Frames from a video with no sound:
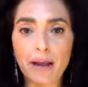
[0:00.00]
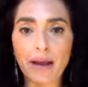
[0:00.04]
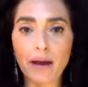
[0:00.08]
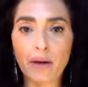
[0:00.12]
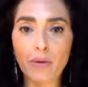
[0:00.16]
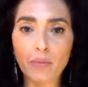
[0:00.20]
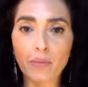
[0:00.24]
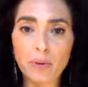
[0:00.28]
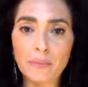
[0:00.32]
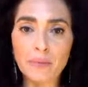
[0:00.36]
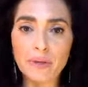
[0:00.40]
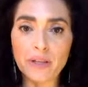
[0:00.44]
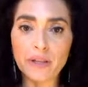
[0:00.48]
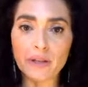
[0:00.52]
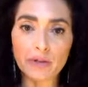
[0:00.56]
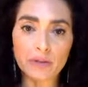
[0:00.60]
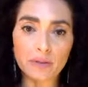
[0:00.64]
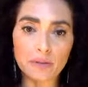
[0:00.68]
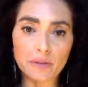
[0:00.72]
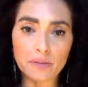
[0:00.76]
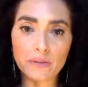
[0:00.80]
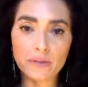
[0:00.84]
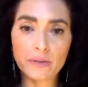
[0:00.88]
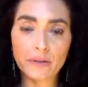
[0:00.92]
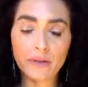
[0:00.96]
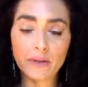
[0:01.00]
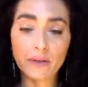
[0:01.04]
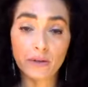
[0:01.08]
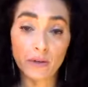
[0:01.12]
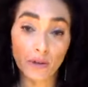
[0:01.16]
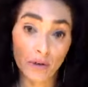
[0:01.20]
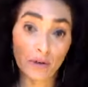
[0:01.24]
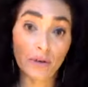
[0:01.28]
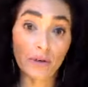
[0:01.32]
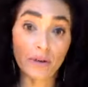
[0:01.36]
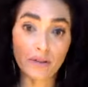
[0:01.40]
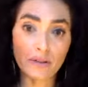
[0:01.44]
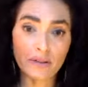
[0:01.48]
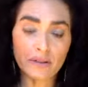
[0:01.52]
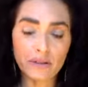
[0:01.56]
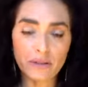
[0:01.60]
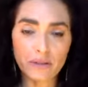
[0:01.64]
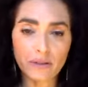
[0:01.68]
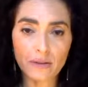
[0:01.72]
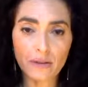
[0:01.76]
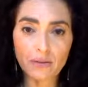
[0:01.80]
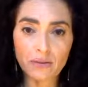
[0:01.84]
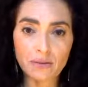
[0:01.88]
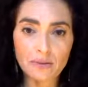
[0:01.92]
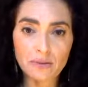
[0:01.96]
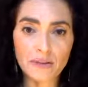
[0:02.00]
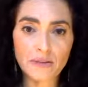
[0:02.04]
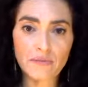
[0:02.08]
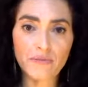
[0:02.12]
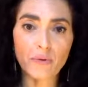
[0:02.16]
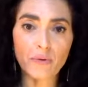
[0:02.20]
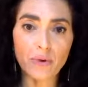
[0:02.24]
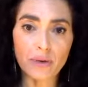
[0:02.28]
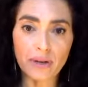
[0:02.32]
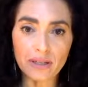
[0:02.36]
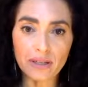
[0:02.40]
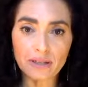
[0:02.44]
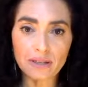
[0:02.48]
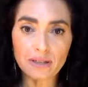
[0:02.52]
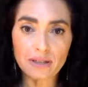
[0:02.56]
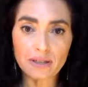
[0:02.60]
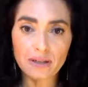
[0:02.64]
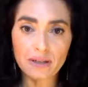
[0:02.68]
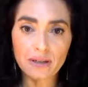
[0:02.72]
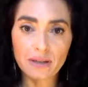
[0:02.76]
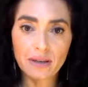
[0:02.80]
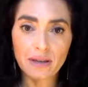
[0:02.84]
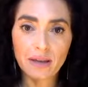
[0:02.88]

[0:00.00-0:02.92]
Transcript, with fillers: how women lose, girls lose their voice. Yeah.